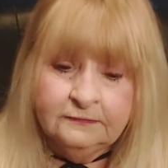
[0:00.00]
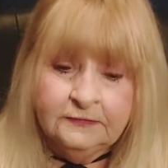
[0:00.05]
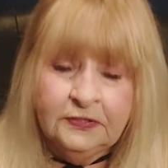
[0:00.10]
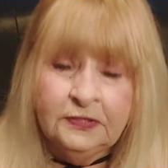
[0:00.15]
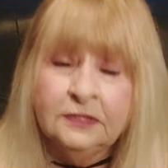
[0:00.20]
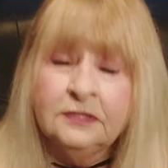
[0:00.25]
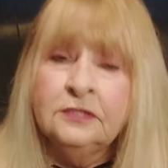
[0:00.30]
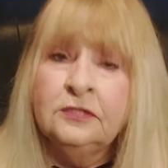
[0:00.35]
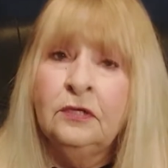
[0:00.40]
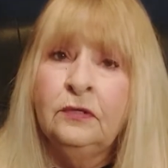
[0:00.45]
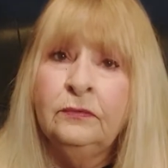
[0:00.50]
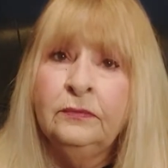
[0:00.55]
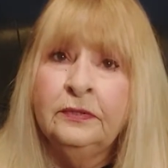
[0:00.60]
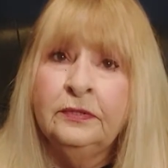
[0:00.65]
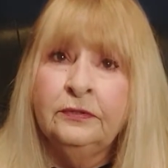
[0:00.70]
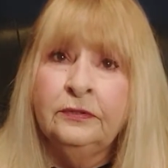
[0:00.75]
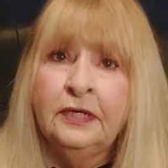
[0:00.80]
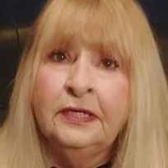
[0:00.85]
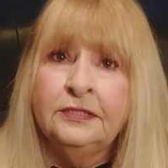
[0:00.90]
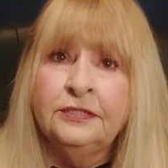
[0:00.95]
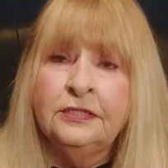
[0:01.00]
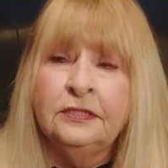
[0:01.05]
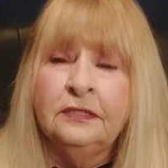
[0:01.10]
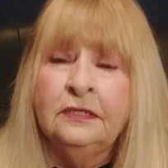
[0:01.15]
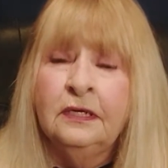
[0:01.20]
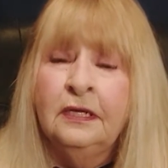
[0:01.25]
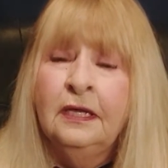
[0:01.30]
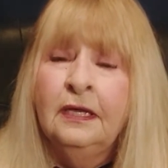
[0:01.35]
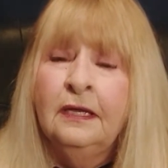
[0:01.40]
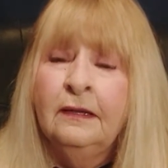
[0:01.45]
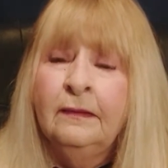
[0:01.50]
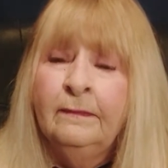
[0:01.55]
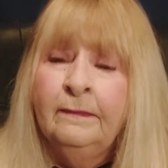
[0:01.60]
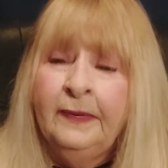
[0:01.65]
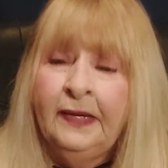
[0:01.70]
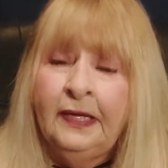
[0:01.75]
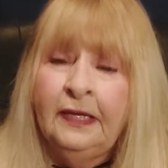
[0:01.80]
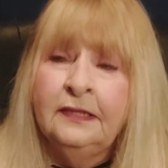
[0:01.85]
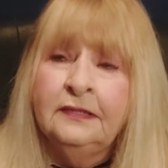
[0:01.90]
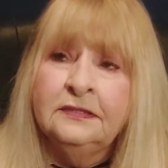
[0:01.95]
consult with your agent,
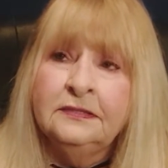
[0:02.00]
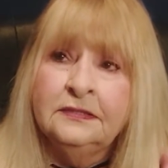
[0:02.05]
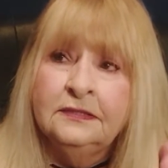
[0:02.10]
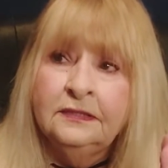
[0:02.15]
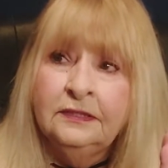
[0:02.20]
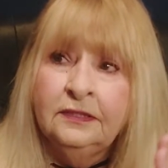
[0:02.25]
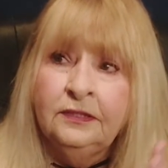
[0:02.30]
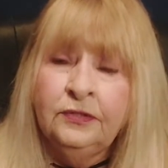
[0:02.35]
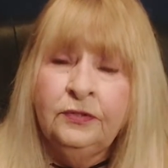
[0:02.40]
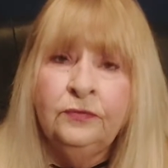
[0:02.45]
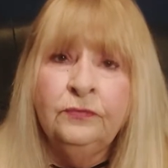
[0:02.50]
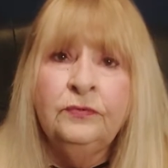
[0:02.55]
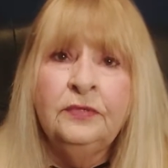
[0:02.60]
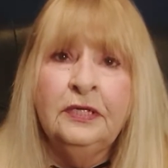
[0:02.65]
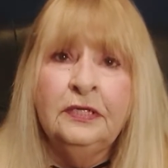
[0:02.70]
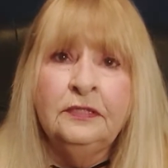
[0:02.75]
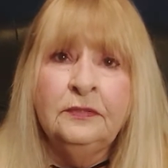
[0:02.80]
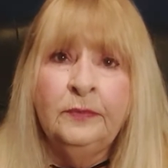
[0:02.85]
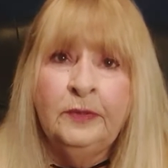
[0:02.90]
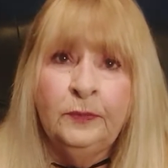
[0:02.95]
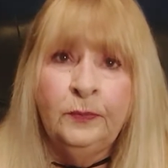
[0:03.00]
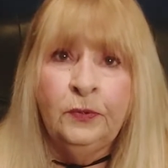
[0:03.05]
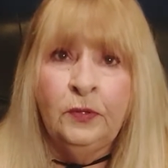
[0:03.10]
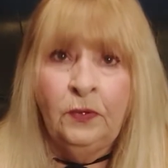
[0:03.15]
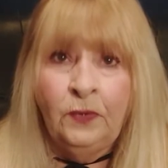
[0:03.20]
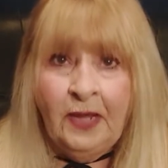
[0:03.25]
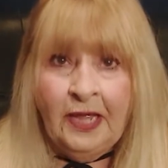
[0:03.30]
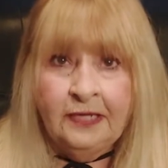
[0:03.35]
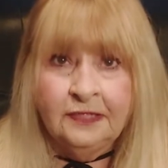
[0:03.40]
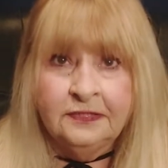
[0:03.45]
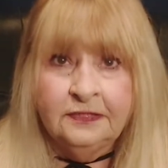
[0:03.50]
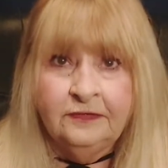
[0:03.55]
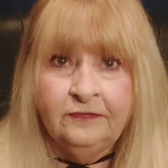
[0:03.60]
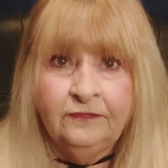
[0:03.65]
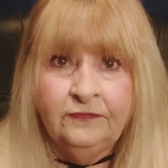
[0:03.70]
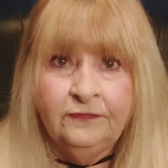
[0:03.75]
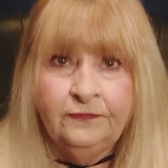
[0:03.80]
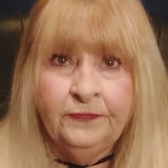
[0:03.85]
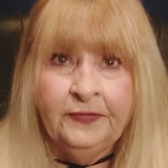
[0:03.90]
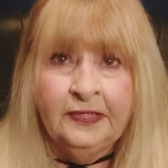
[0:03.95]
but you need to be proactive
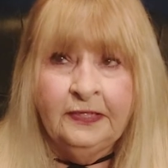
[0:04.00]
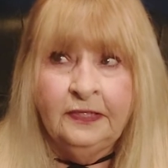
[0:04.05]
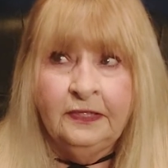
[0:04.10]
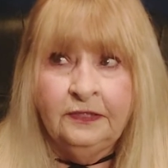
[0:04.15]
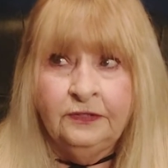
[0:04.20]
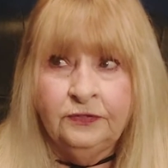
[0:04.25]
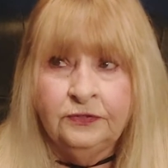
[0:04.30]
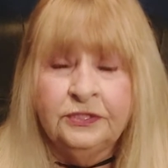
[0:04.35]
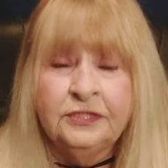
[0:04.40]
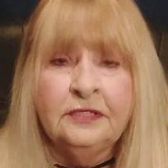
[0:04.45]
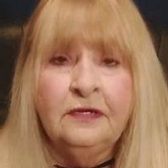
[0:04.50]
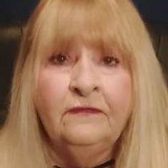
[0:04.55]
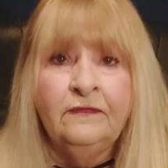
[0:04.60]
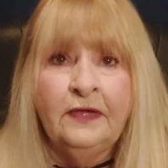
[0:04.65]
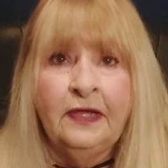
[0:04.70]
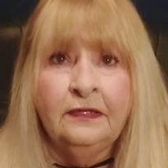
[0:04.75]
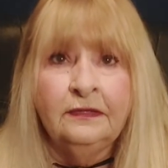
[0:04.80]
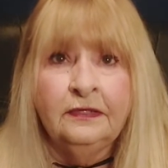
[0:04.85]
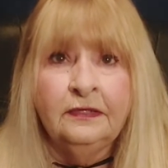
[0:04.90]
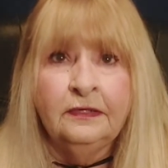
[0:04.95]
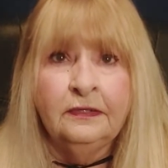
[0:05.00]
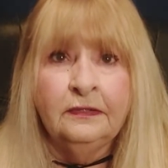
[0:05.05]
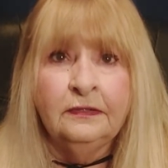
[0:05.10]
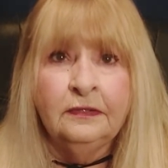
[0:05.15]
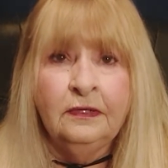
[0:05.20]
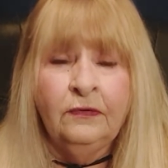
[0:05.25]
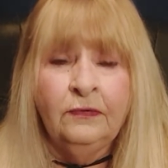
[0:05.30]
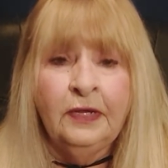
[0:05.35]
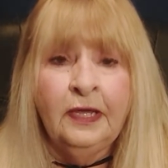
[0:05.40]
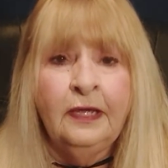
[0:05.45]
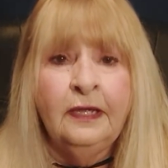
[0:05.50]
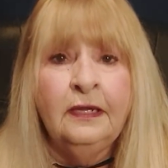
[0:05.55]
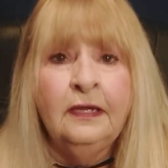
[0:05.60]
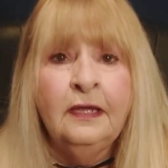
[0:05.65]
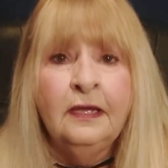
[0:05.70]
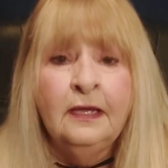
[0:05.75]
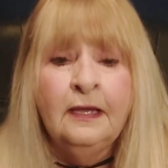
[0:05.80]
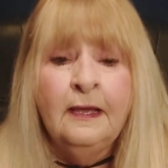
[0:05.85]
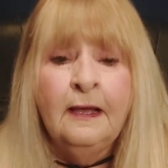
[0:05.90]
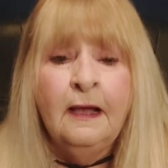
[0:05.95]
in getting yourself out there. Okay.
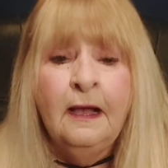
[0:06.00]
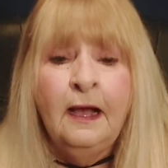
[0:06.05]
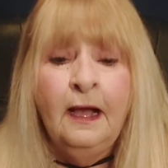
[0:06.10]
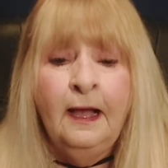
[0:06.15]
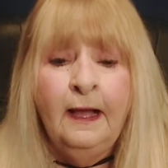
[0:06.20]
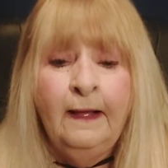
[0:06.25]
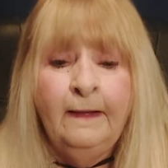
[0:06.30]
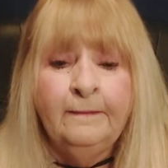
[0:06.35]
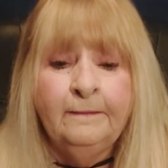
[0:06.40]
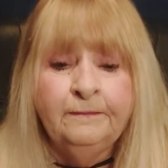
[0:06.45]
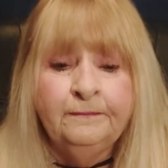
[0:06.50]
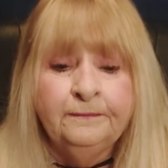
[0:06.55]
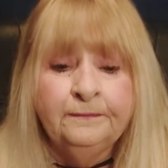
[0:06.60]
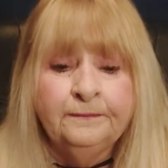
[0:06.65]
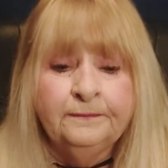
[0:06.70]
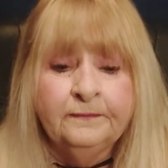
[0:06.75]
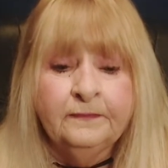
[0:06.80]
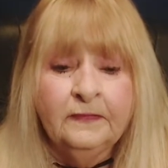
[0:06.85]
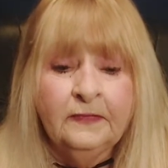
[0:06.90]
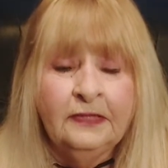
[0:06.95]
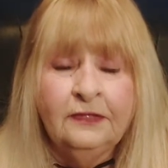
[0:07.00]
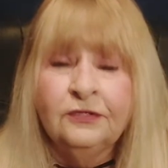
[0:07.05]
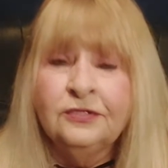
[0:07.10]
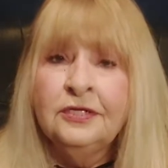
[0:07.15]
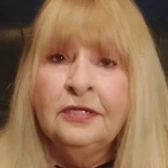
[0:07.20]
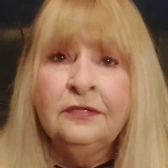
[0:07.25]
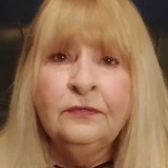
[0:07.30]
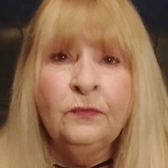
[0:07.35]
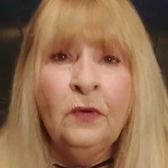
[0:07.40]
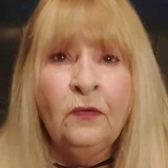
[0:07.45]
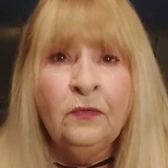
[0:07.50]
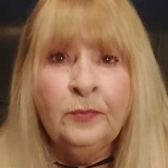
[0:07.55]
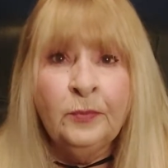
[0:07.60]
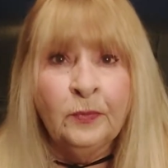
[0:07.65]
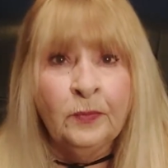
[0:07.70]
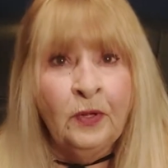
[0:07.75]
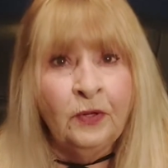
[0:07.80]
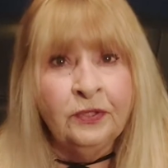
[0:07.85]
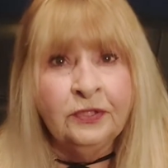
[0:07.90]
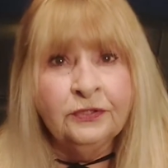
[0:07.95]
There's nothing wrong with
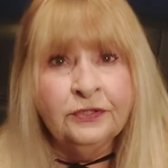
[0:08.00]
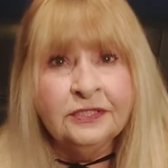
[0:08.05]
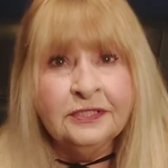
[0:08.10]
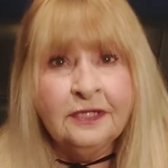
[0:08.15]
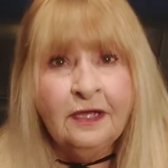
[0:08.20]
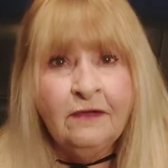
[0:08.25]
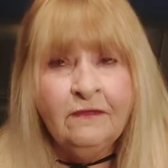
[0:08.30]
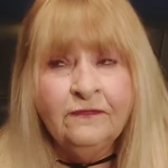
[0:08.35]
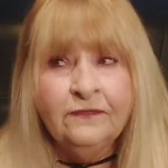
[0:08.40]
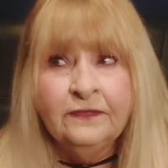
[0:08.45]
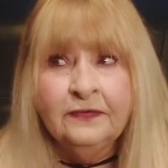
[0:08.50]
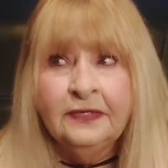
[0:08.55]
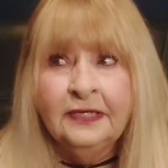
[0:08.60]
promoting yourself,